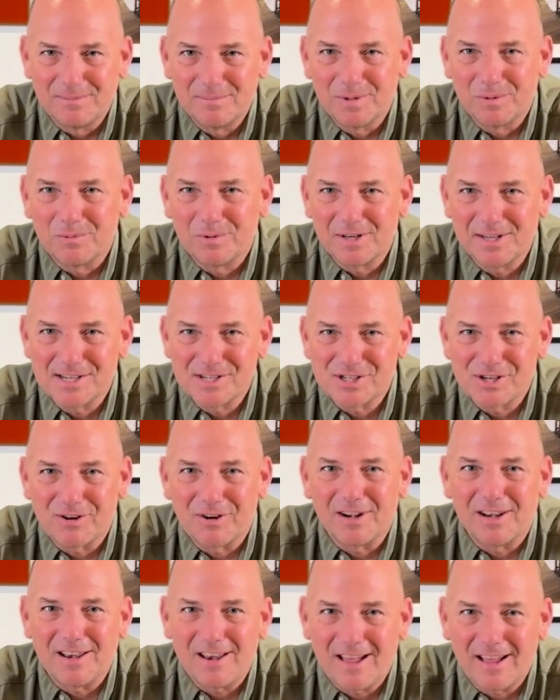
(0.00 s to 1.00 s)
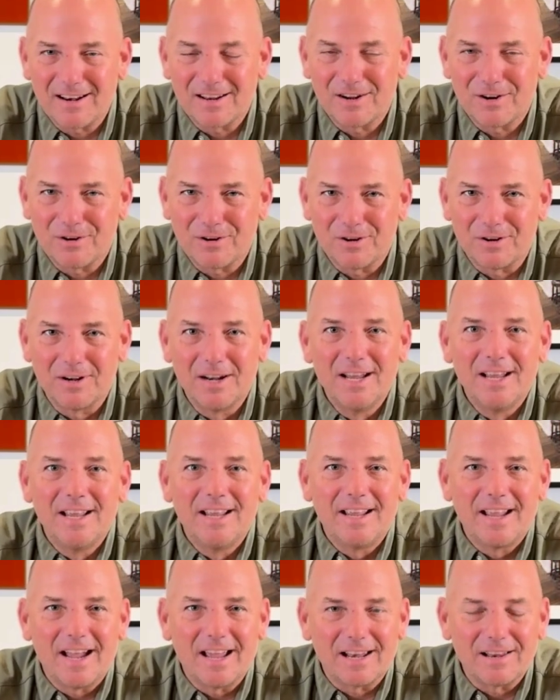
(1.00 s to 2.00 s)
but we're going to share a lot of her
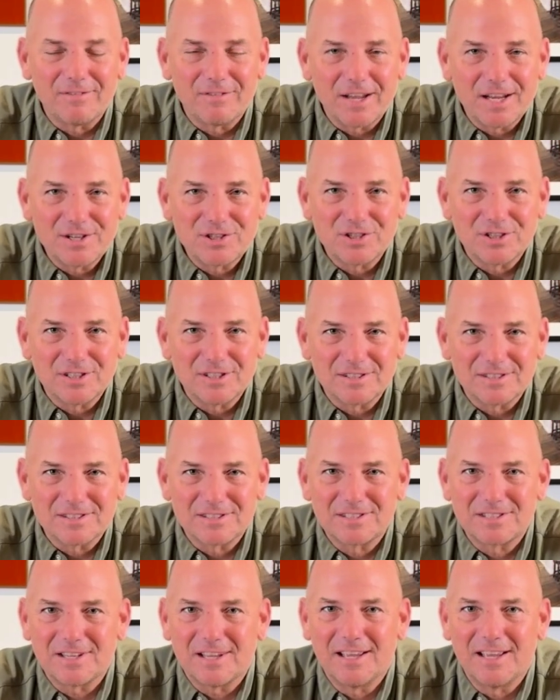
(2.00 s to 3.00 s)
elevations,